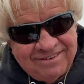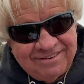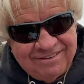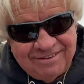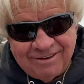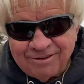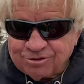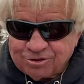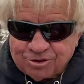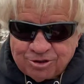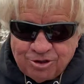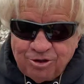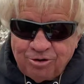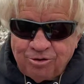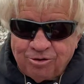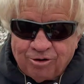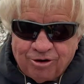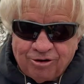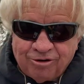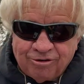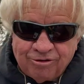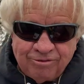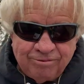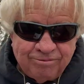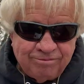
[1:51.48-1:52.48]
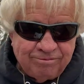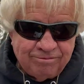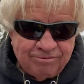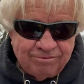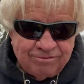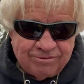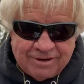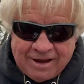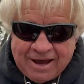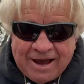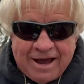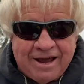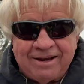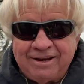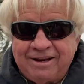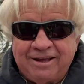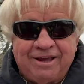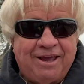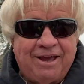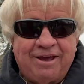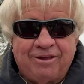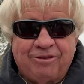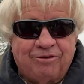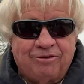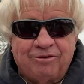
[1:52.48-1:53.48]
Those two are tied
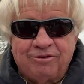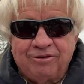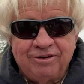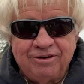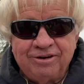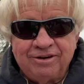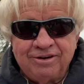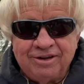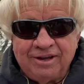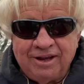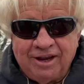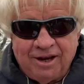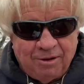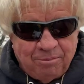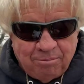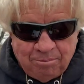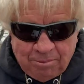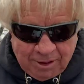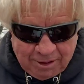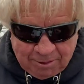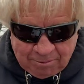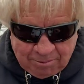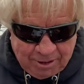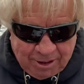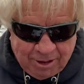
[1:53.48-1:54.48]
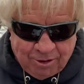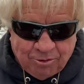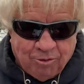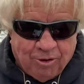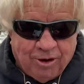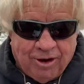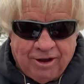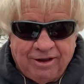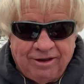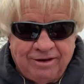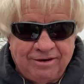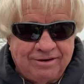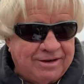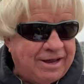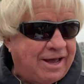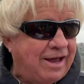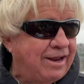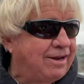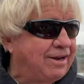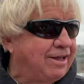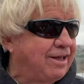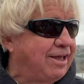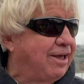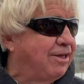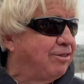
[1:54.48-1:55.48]
together in a big, big way,
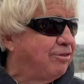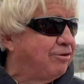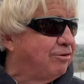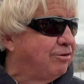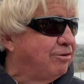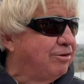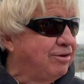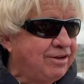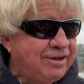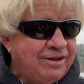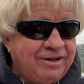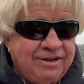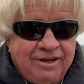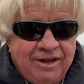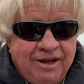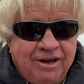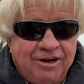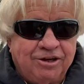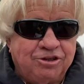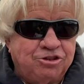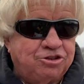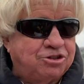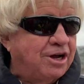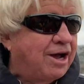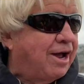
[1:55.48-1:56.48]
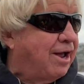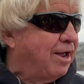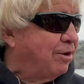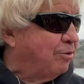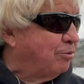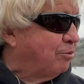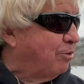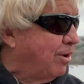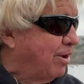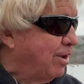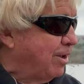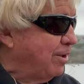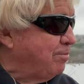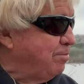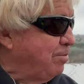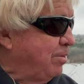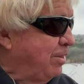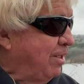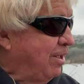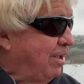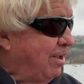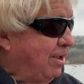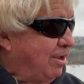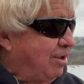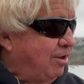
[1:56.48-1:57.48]
tied together in a giant way.
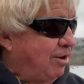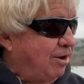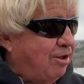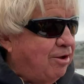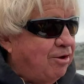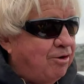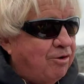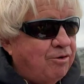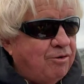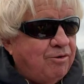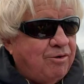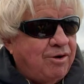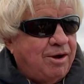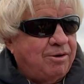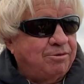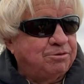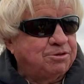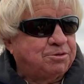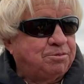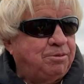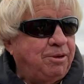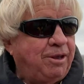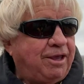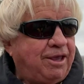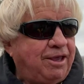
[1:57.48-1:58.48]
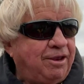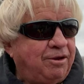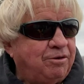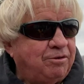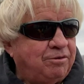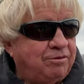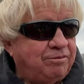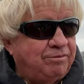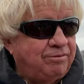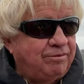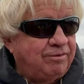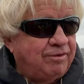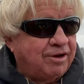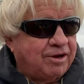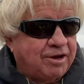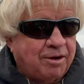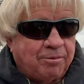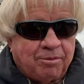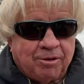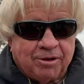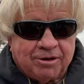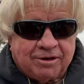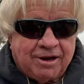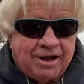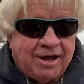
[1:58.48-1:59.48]
You know, I was speaking a
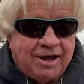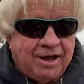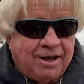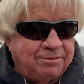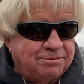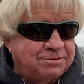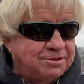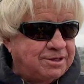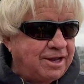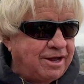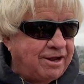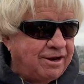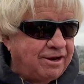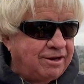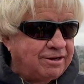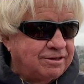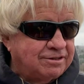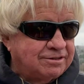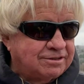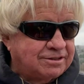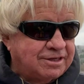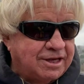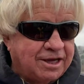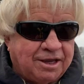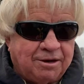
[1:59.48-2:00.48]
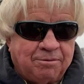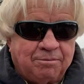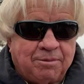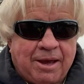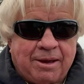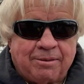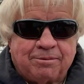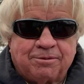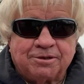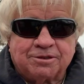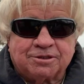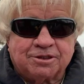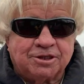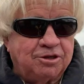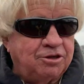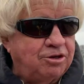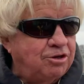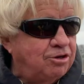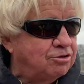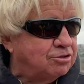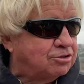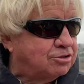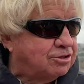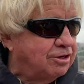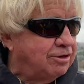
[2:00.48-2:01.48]
couple of times down at Second Baptist in
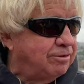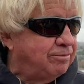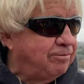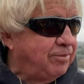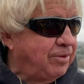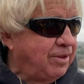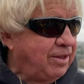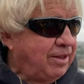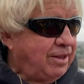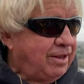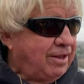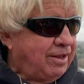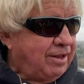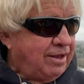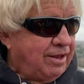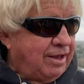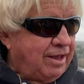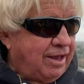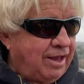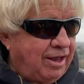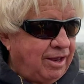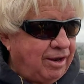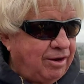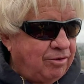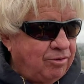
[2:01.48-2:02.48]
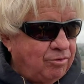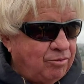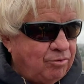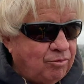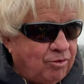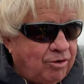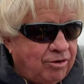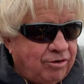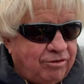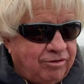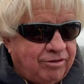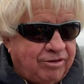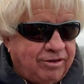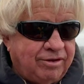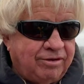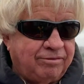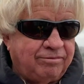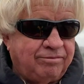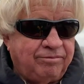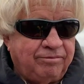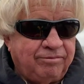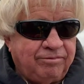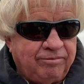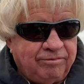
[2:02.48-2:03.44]
Houston, and one of the